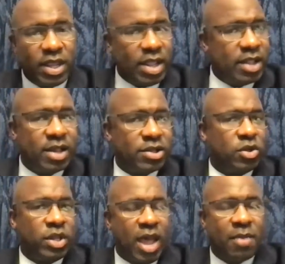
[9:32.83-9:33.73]
and that doesn't
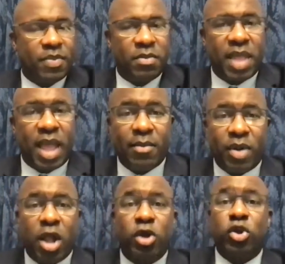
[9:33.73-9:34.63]
only happen in Black and
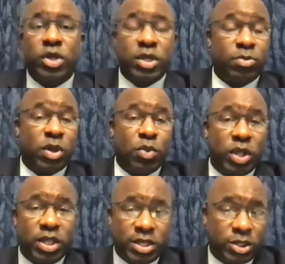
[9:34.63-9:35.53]
brown
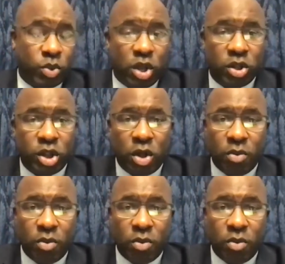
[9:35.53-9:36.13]
communities, as we all know.